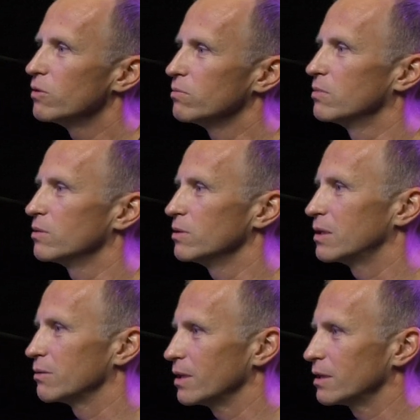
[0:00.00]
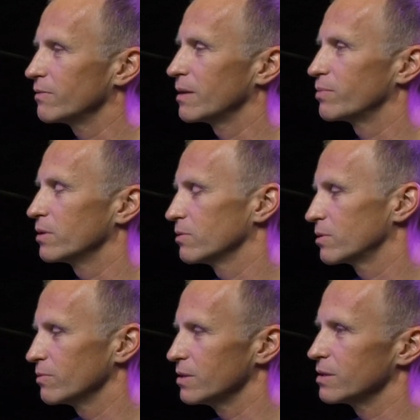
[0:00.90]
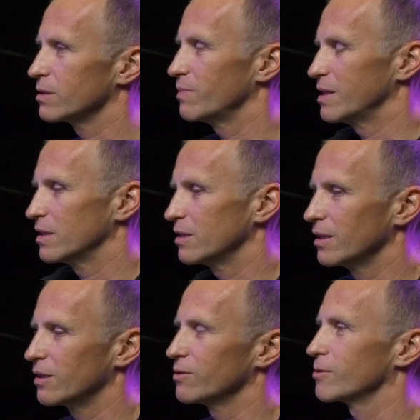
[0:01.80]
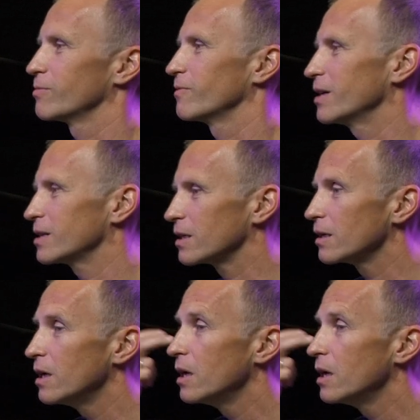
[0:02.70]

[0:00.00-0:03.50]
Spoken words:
to more iterative approach, which is basically the concept of Agile.